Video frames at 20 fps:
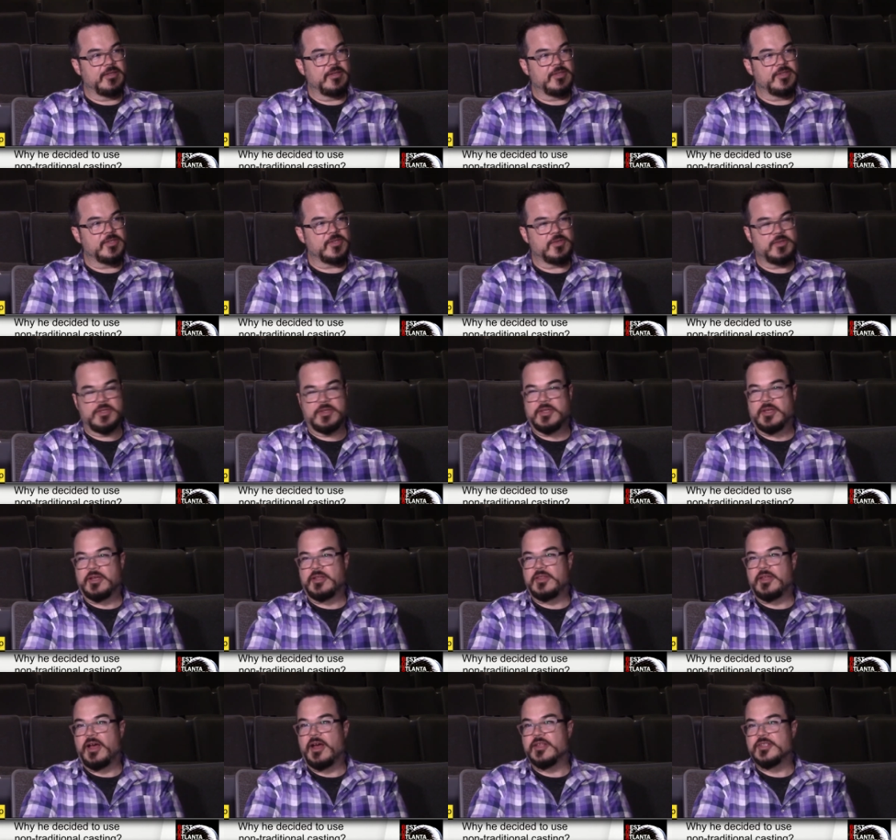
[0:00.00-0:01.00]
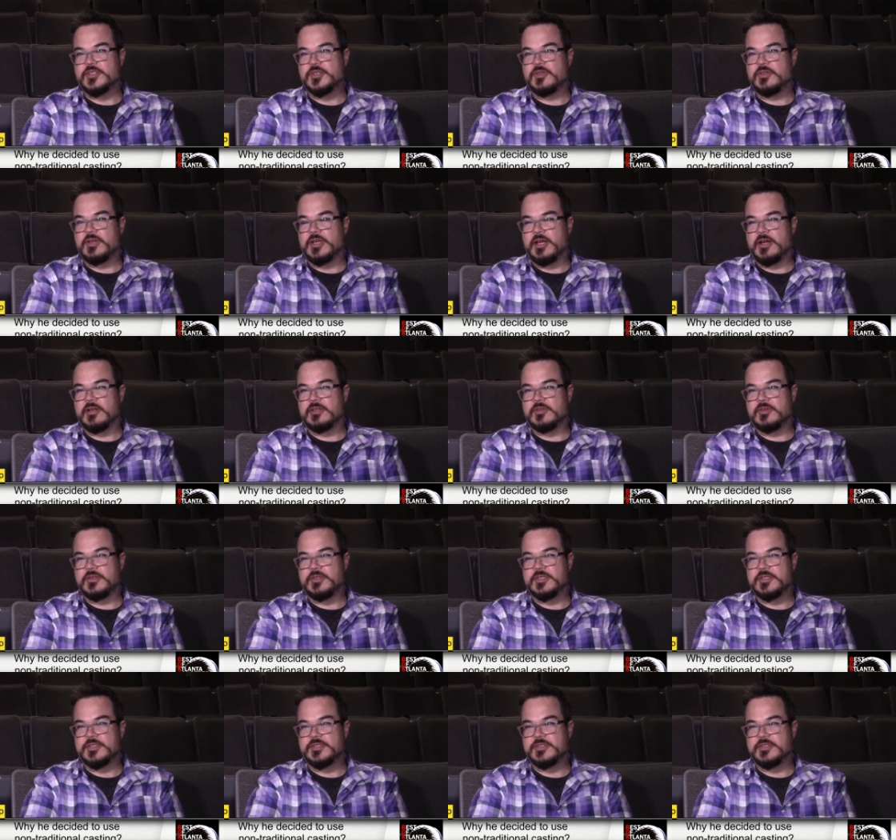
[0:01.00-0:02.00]
So you know, the, Han Solo character in
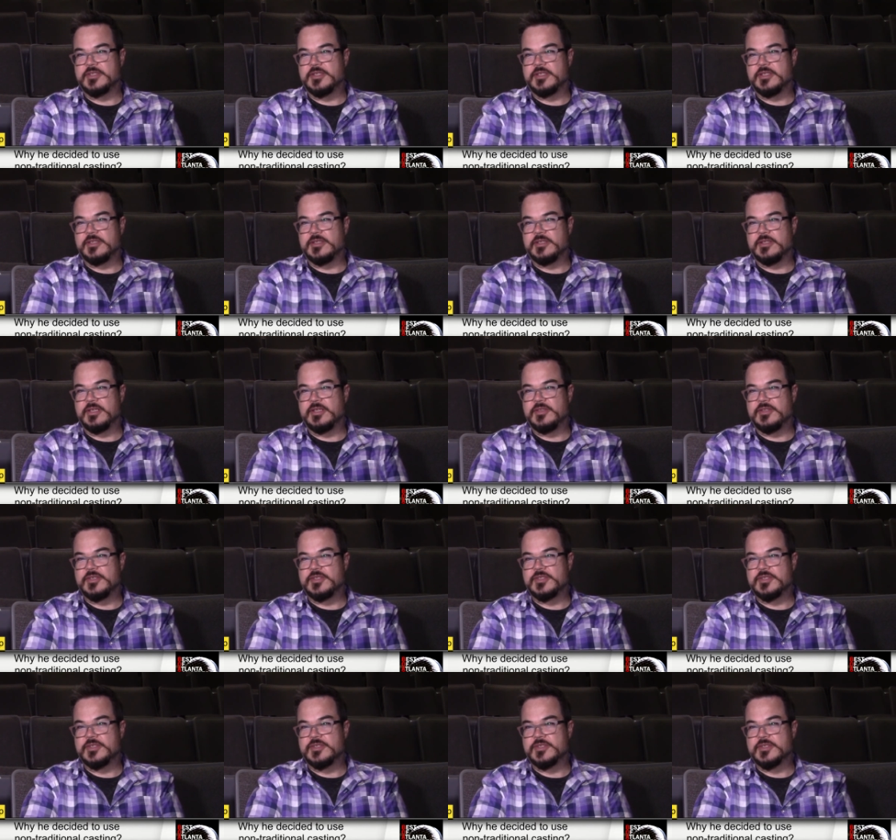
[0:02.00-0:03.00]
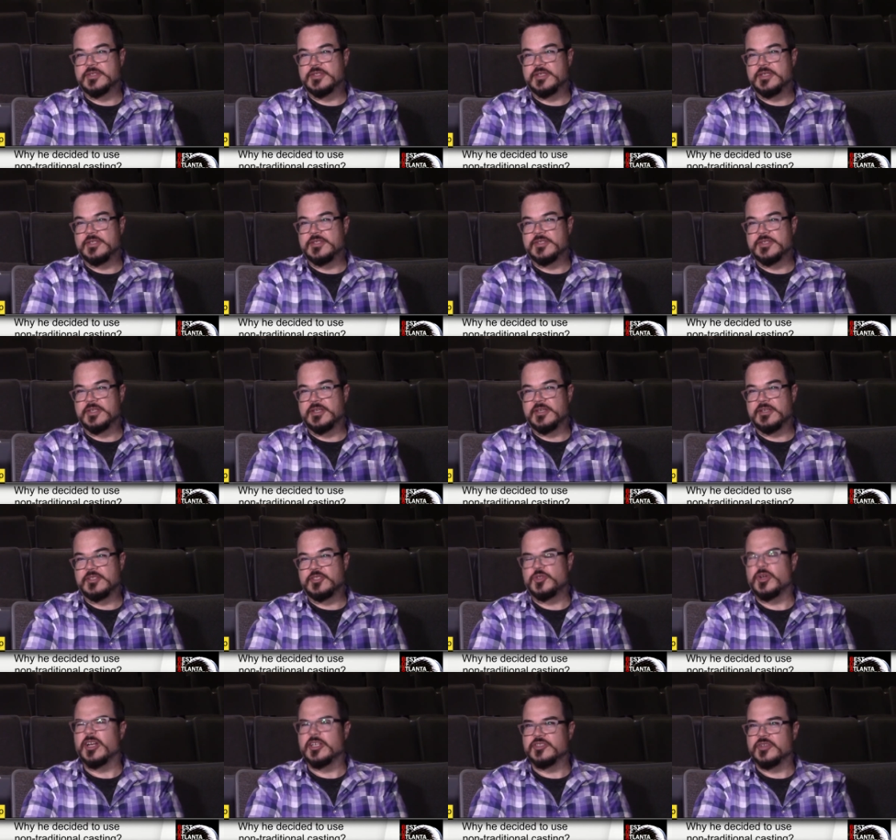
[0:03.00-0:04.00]
this in, in this is is a
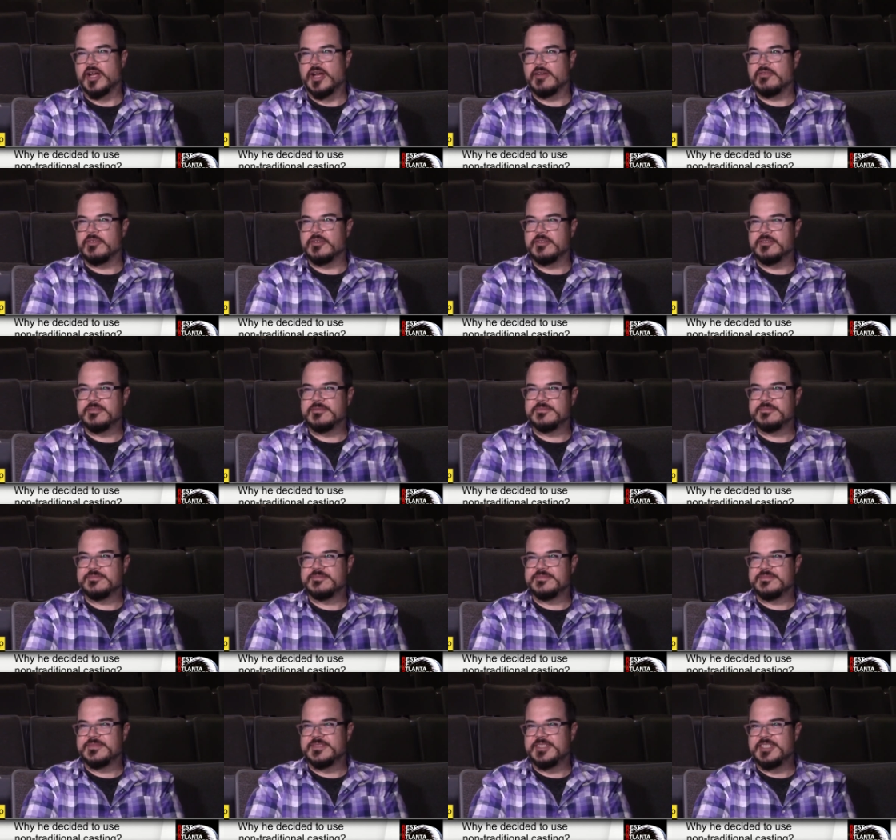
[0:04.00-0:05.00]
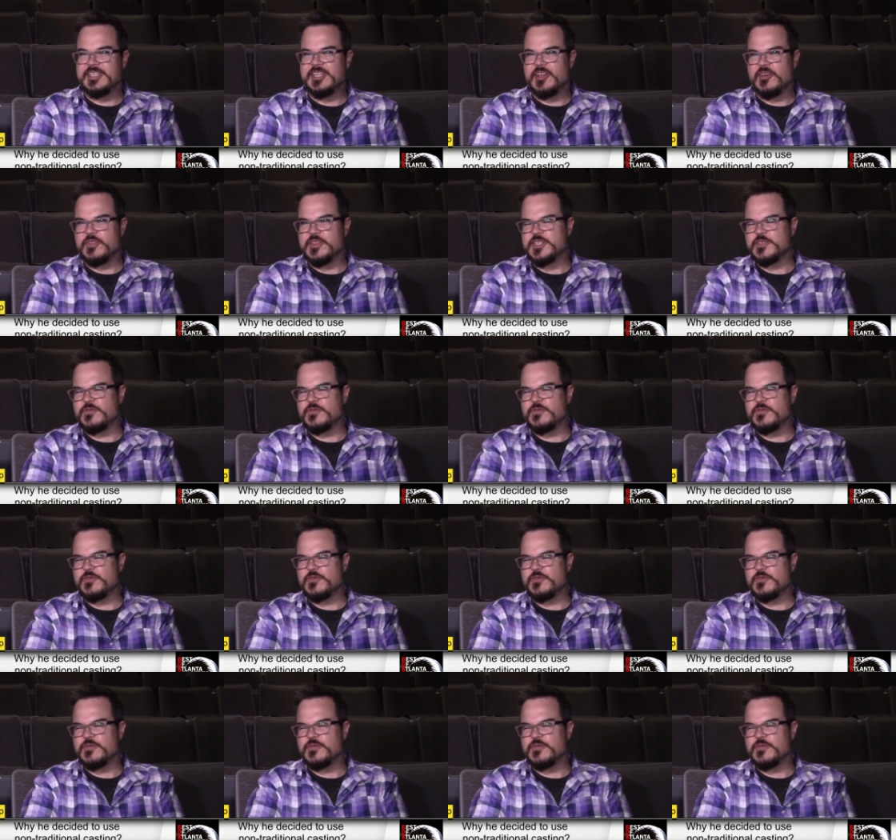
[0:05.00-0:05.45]
truck driver. You know, this